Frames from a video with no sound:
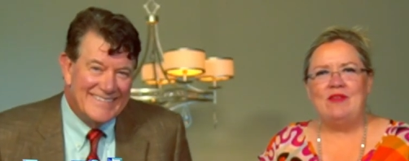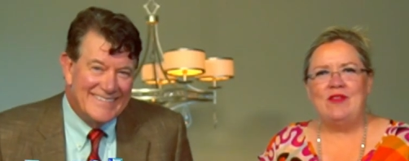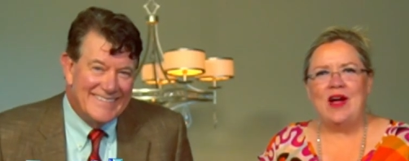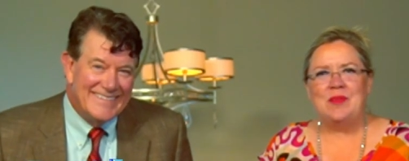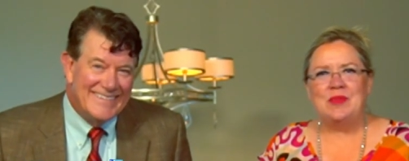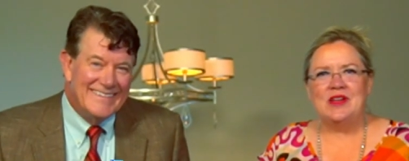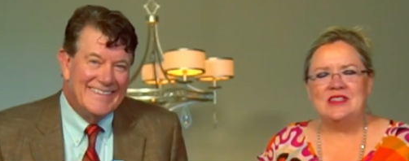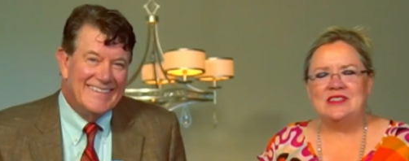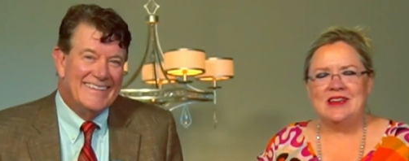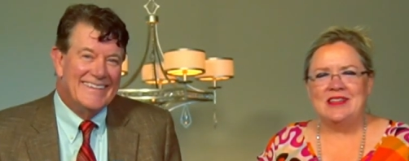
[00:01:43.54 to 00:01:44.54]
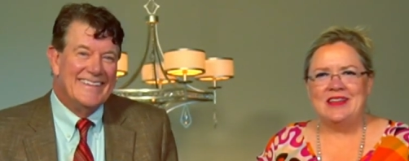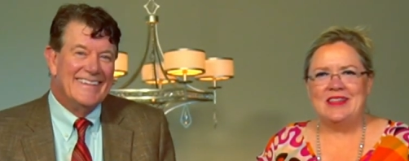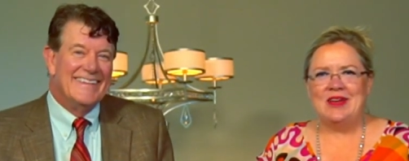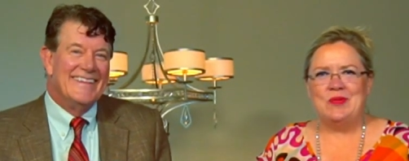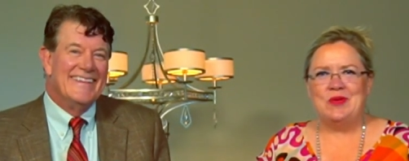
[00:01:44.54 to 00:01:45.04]
Speaker 1: vibrant. I like
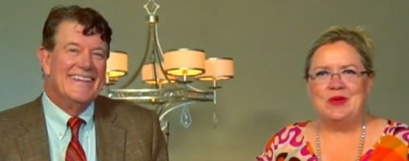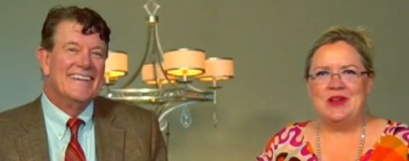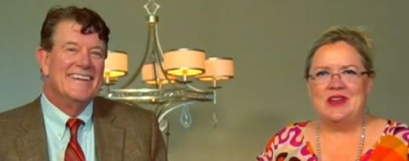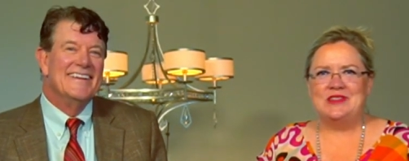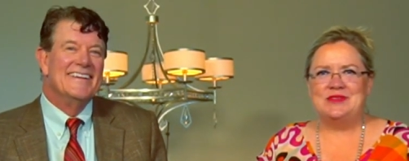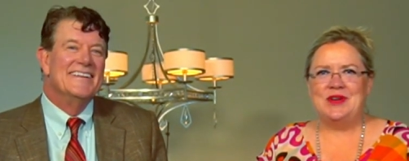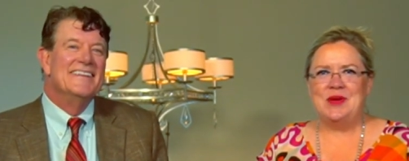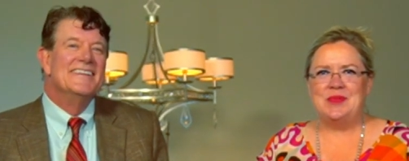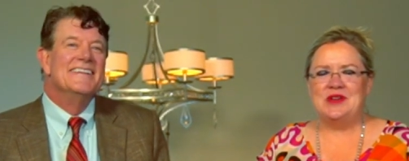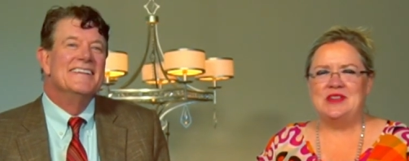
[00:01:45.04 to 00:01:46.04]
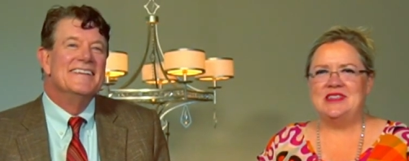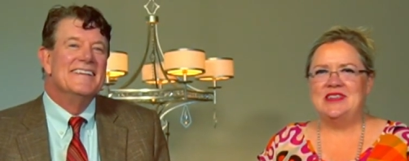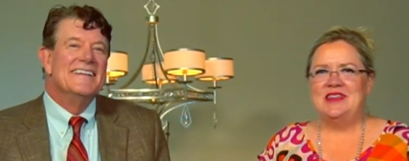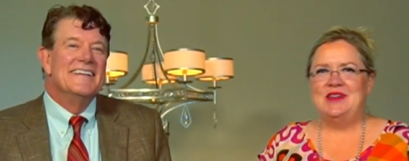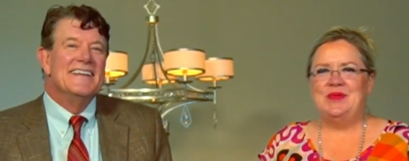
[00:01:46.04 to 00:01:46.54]
that word. It is vibrant,
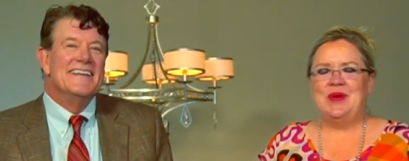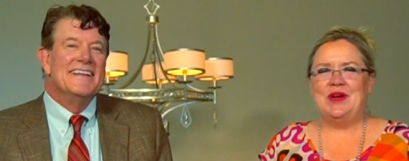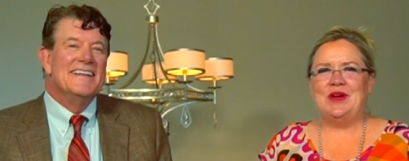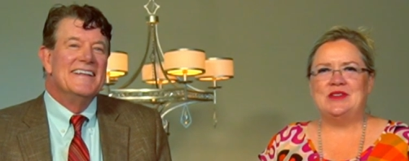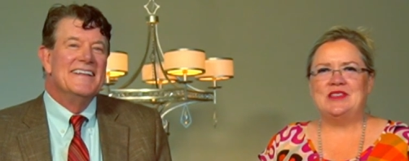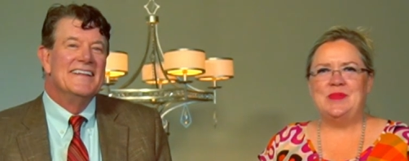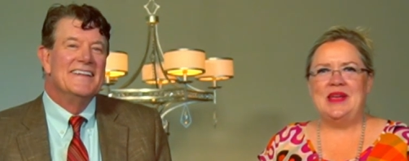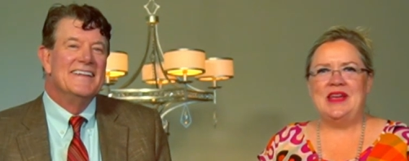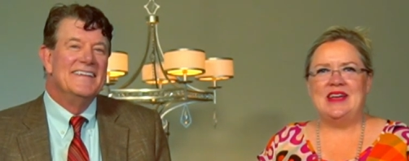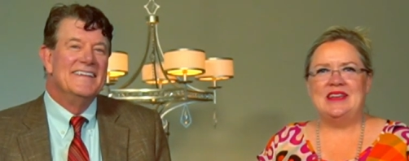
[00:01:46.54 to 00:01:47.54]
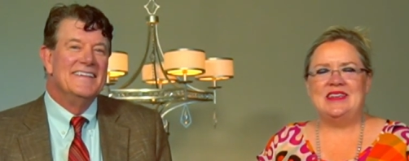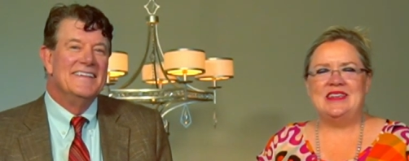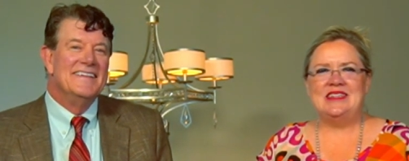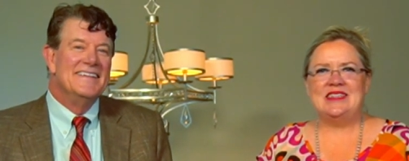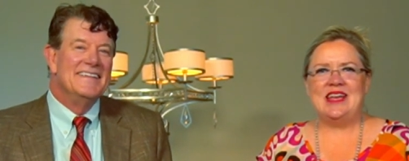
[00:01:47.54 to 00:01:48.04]
where demand
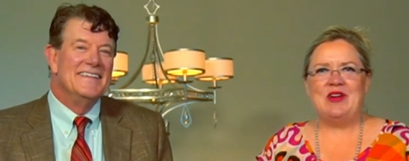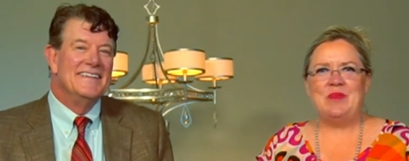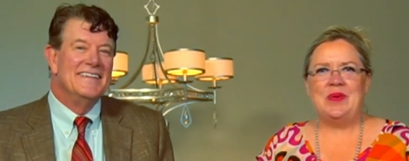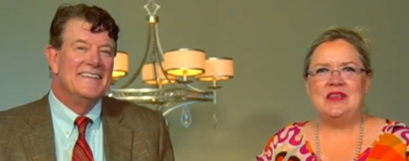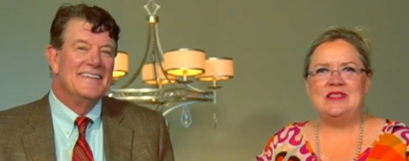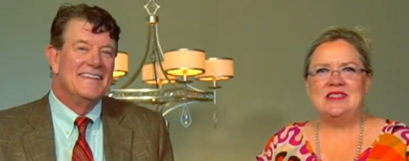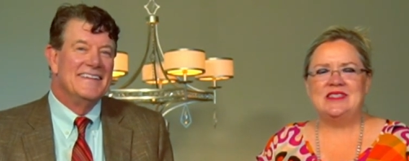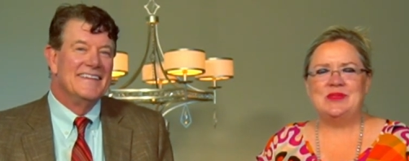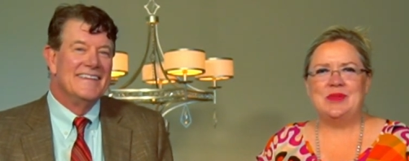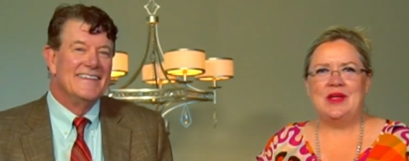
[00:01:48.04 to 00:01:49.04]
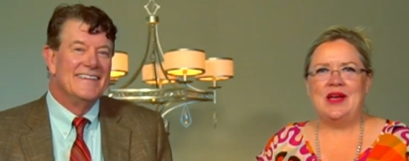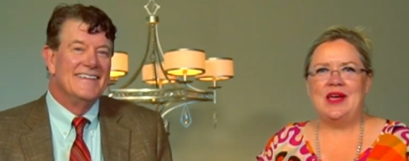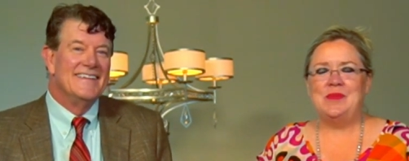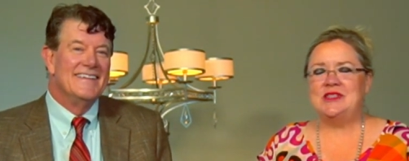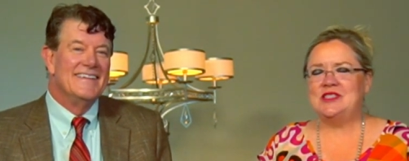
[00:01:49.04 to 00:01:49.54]
is outpacing
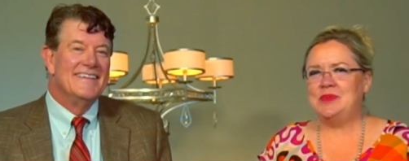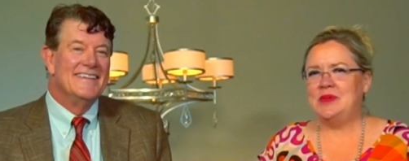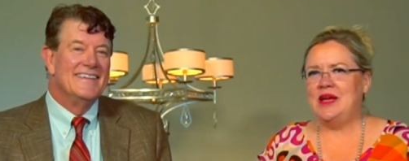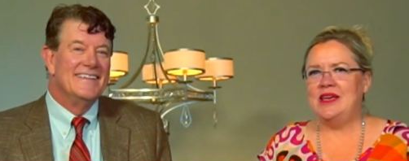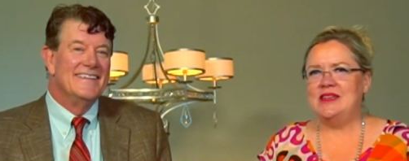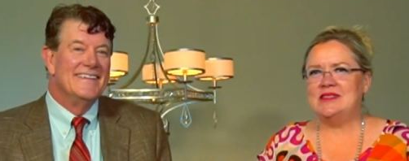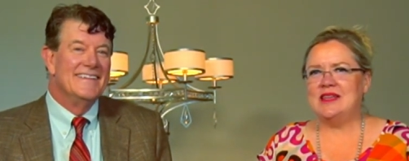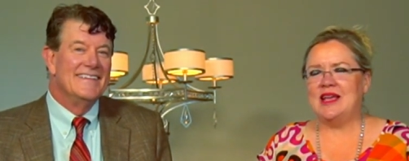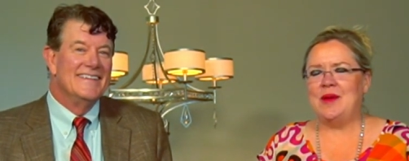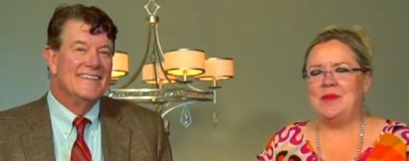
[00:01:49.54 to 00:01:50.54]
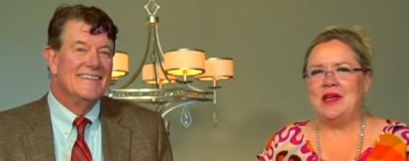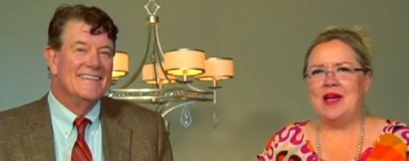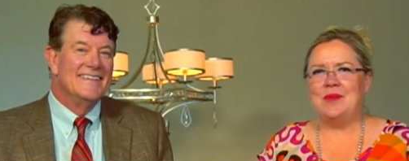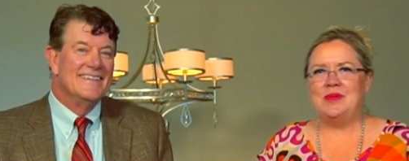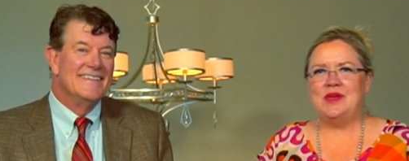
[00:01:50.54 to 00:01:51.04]
supply, but supply is coming
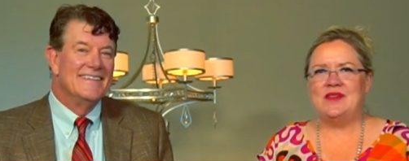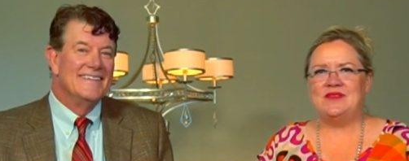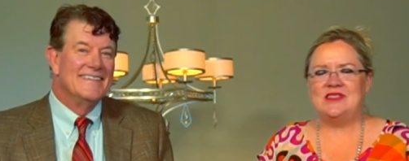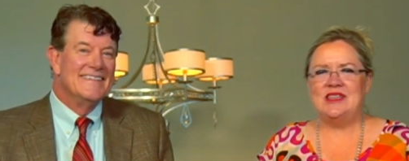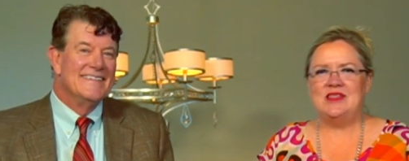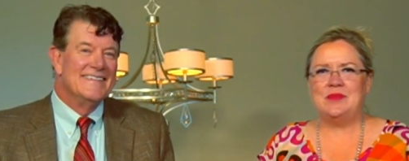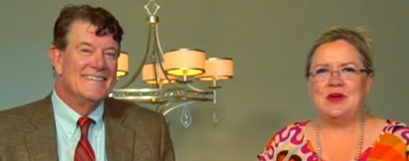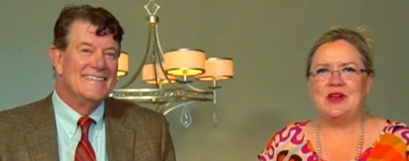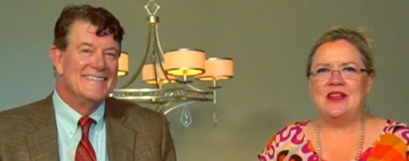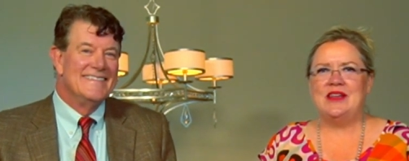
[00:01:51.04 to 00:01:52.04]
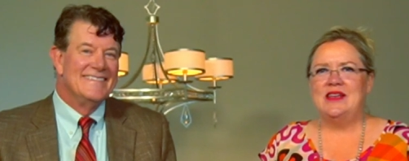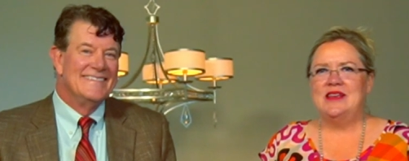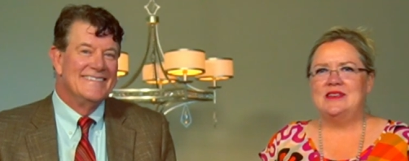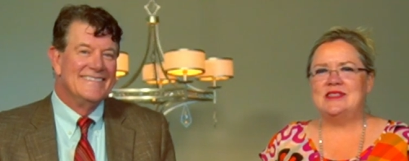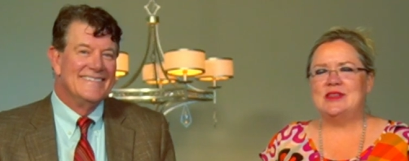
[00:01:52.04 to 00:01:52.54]
up. We have seen the market
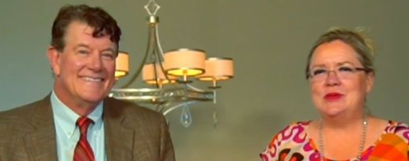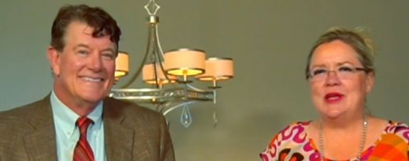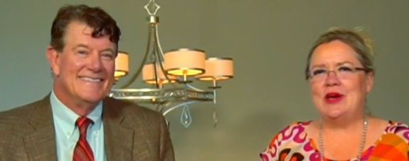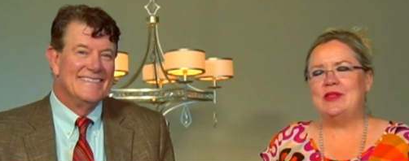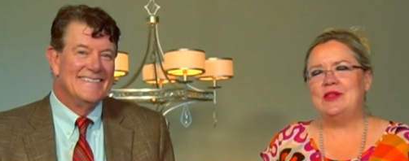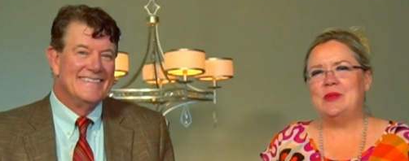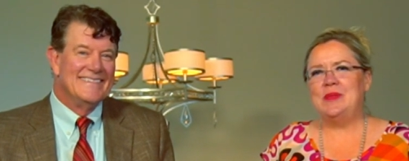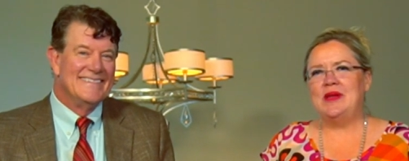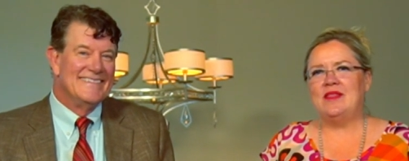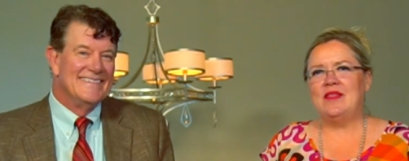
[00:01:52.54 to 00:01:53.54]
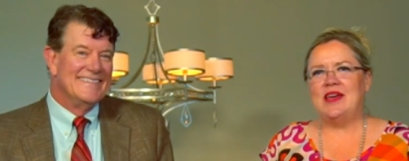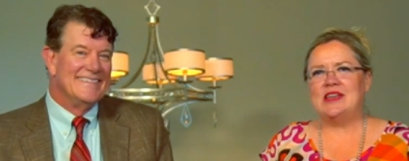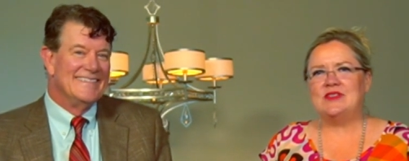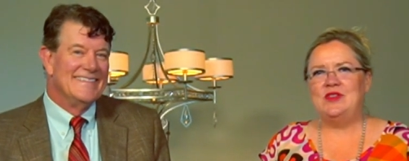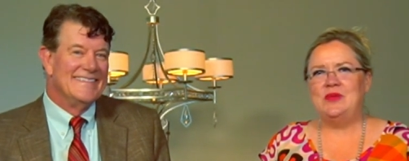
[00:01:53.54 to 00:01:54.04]
slow down a little bit in the
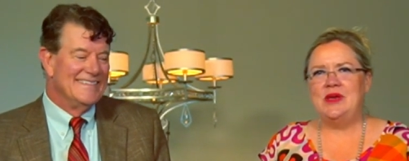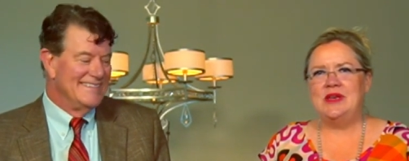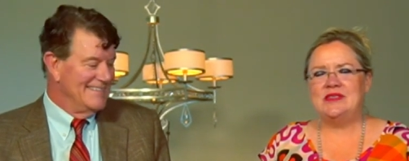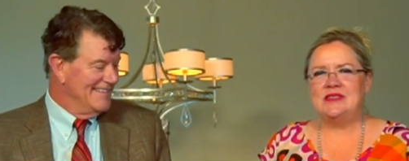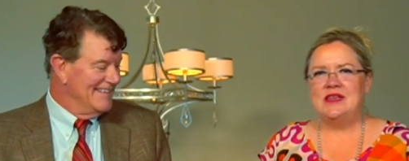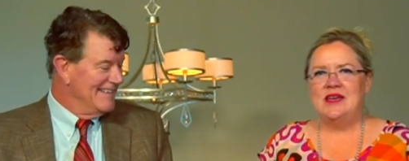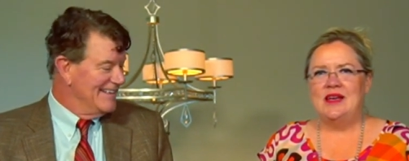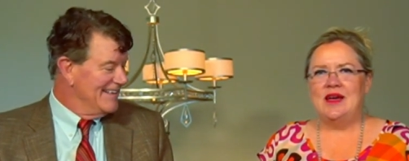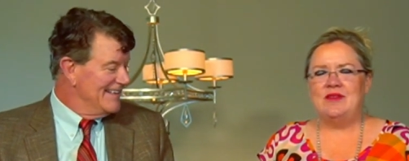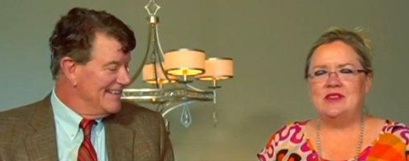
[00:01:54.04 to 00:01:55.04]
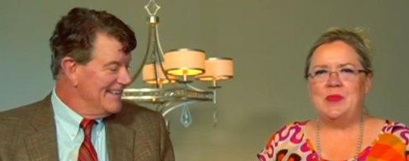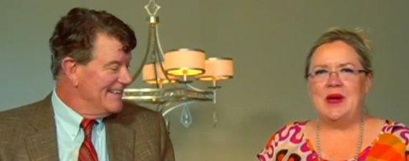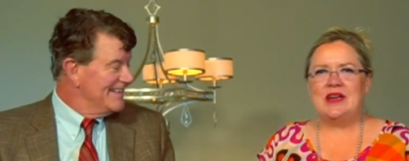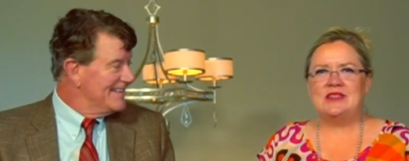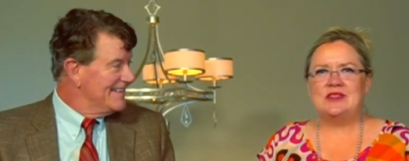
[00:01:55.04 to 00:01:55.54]
last few weeks. I was
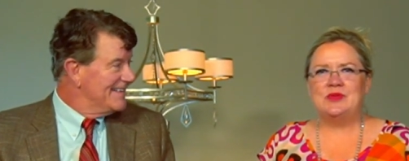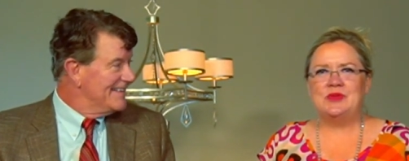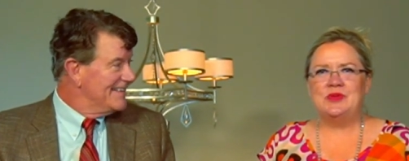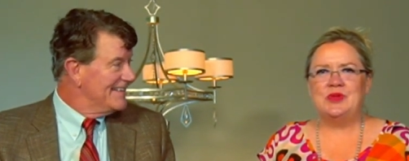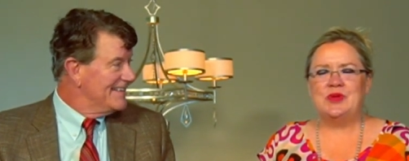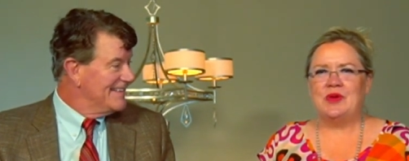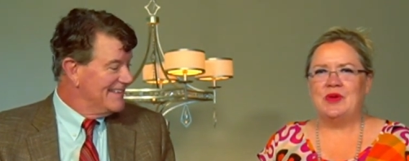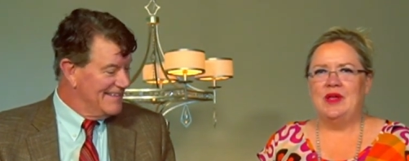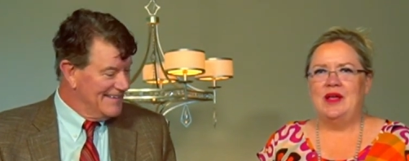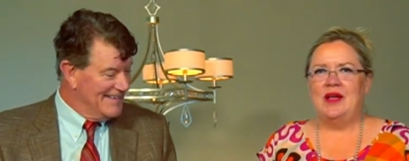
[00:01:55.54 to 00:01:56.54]
back to school, or